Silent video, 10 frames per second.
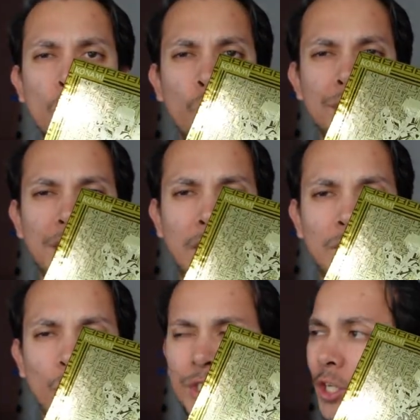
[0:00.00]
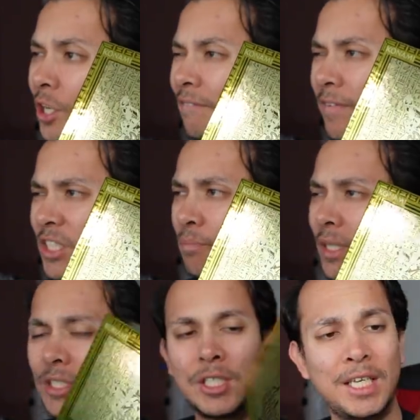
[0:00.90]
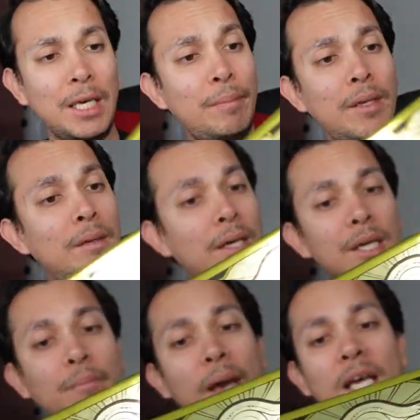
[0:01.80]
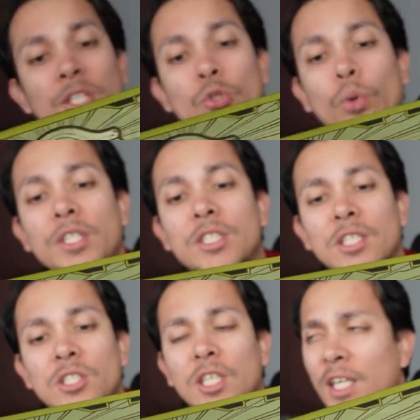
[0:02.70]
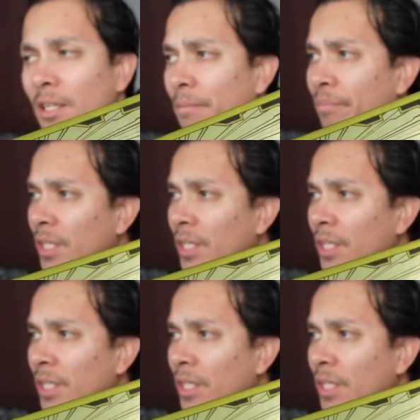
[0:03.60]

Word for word: Was it, was it a good investment to keep it back in 2016?